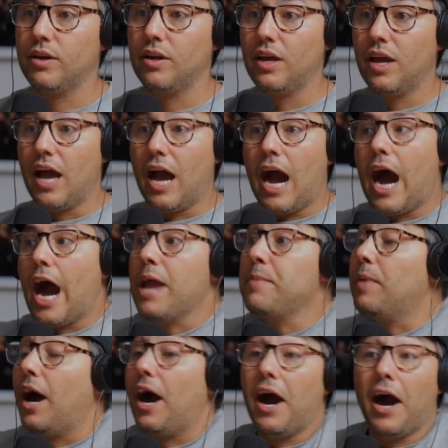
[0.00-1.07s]
Yeah.
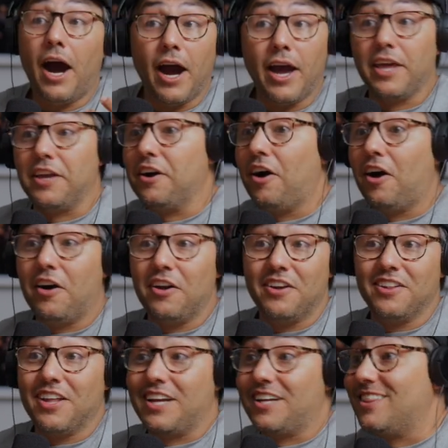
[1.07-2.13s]
I'm high
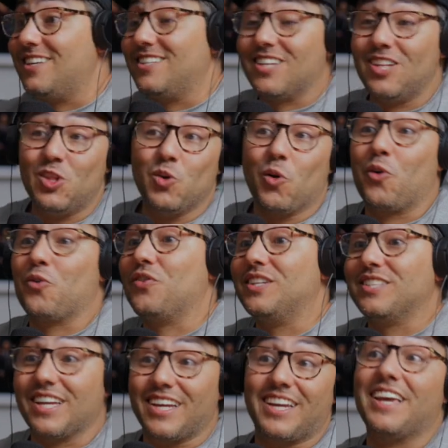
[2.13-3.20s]
on like these
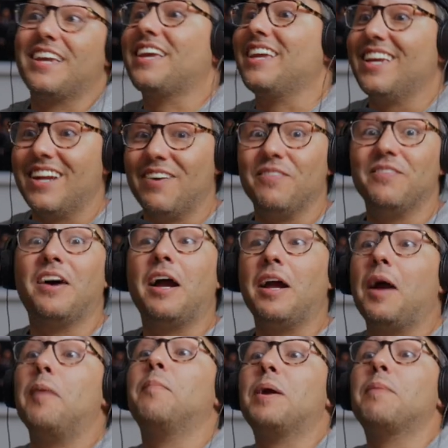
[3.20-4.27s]
endorphins, like kicking in. I'm,
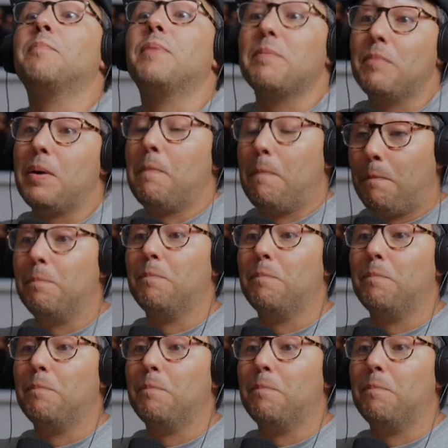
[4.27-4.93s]
I, my, my, my